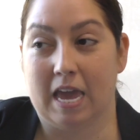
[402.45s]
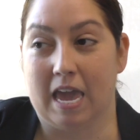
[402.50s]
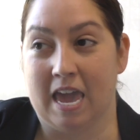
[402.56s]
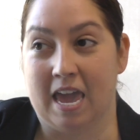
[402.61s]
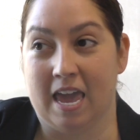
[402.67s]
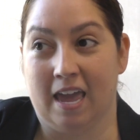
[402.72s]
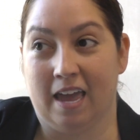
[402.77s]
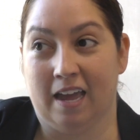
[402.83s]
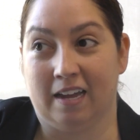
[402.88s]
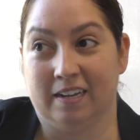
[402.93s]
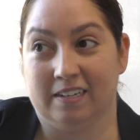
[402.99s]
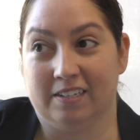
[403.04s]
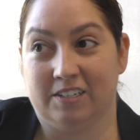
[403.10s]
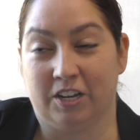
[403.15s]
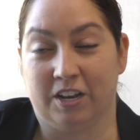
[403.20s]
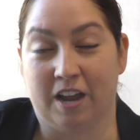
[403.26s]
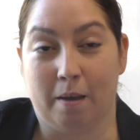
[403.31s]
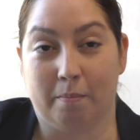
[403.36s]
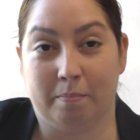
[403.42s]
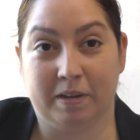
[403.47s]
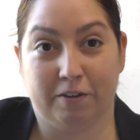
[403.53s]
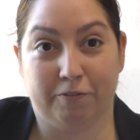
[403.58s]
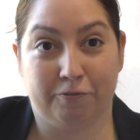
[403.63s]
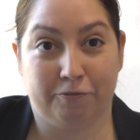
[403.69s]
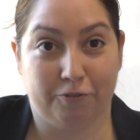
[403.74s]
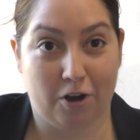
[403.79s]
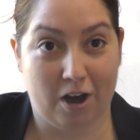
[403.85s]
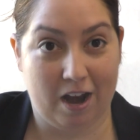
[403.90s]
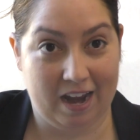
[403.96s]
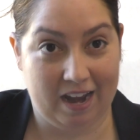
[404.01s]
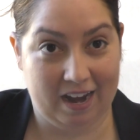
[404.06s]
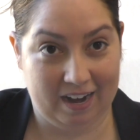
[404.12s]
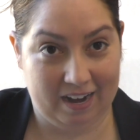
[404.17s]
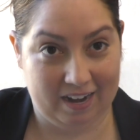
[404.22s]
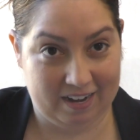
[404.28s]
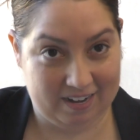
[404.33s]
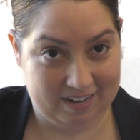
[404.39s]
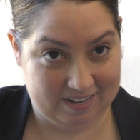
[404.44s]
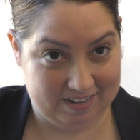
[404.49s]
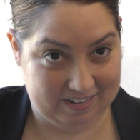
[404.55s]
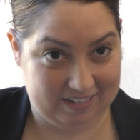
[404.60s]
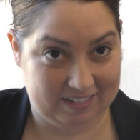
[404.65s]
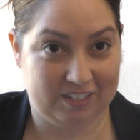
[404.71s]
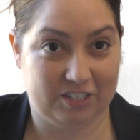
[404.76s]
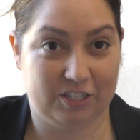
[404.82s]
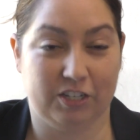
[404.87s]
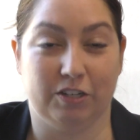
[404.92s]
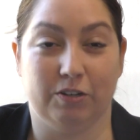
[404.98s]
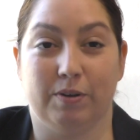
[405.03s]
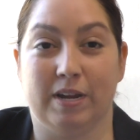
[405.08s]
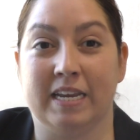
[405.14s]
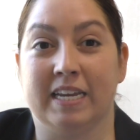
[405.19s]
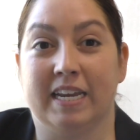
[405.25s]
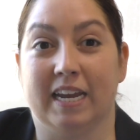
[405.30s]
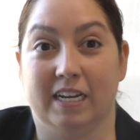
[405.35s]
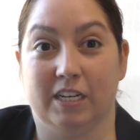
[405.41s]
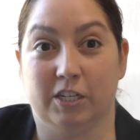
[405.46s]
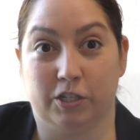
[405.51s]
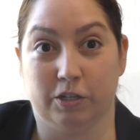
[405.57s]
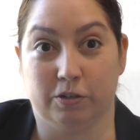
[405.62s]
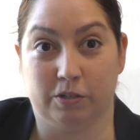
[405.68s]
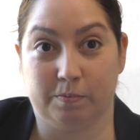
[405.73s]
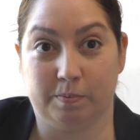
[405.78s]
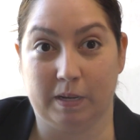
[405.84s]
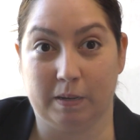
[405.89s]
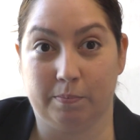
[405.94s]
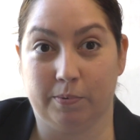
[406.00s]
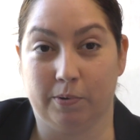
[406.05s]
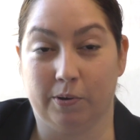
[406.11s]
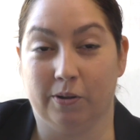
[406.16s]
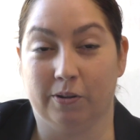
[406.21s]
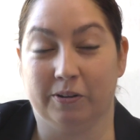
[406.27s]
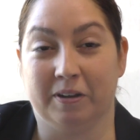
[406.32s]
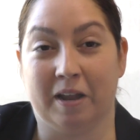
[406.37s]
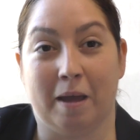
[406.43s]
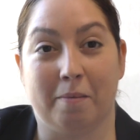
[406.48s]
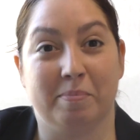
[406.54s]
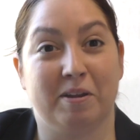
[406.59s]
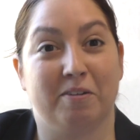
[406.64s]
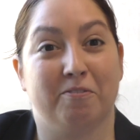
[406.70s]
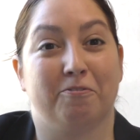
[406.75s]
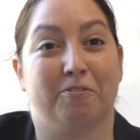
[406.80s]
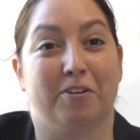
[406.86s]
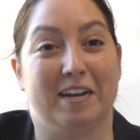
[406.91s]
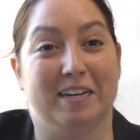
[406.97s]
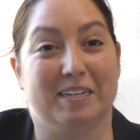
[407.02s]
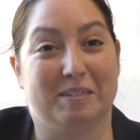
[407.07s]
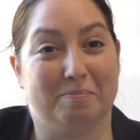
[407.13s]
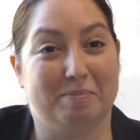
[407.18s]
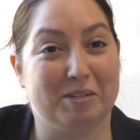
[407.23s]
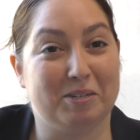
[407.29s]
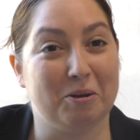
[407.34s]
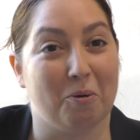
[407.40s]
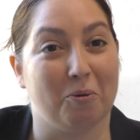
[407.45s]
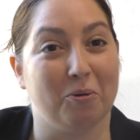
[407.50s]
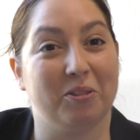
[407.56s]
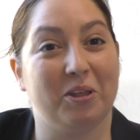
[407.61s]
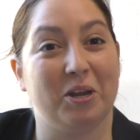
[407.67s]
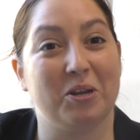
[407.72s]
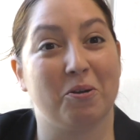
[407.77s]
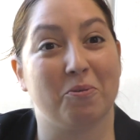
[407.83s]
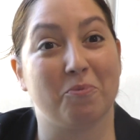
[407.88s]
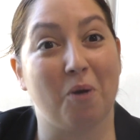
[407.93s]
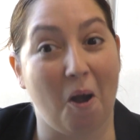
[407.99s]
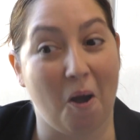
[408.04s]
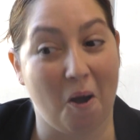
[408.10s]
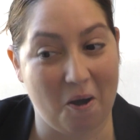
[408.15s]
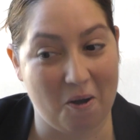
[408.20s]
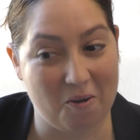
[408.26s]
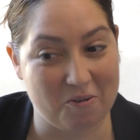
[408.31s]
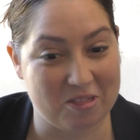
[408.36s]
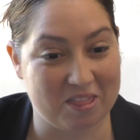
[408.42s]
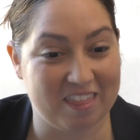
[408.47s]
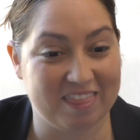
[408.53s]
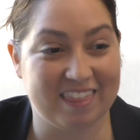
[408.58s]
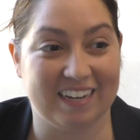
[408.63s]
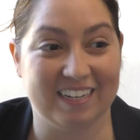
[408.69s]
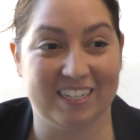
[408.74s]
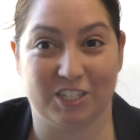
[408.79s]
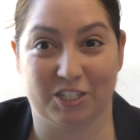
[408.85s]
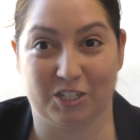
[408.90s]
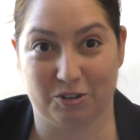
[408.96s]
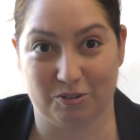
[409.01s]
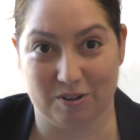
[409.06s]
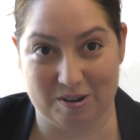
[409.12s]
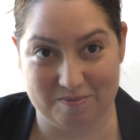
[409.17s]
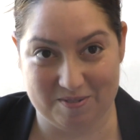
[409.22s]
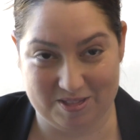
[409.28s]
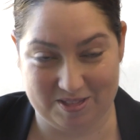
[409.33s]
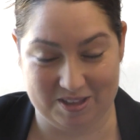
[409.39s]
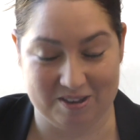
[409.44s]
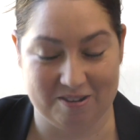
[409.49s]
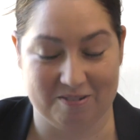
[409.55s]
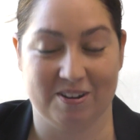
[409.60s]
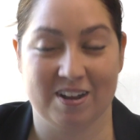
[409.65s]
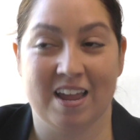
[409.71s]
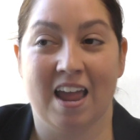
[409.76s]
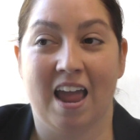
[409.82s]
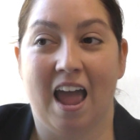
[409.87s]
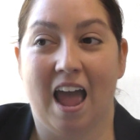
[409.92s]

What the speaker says: and to not be afraid to engage those people, not be afraid to be told that you're wrong or that they disagree with you.